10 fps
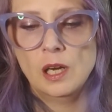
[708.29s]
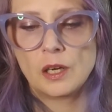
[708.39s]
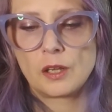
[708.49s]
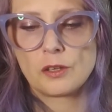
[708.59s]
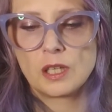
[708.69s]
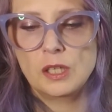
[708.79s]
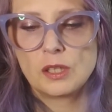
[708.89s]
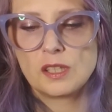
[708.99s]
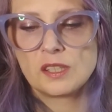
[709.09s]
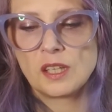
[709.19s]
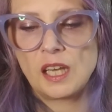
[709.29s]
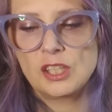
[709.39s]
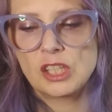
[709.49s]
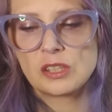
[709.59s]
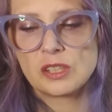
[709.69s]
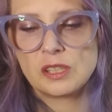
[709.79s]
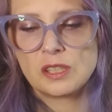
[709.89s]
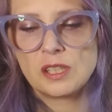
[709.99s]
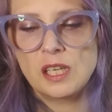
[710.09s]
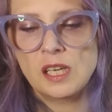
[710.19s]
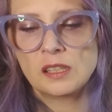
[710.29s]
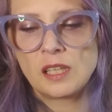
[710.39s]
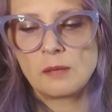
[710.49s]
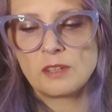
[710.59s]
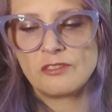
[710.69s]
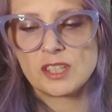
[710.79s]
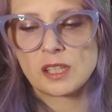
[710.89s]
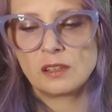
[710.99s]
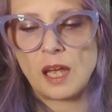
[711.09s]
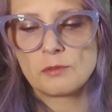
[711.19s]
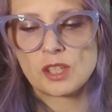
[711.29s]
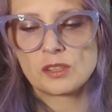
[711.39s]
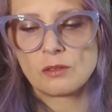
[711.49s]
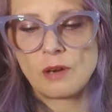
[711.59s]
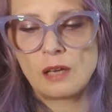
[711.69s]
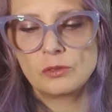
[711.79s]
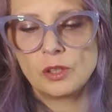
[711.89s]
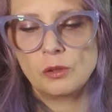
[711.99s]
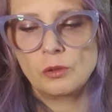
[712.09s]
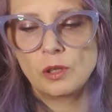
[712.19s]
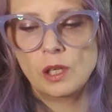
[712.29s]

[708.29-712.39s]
Another key to disengaging is to see and name the physical objects around you.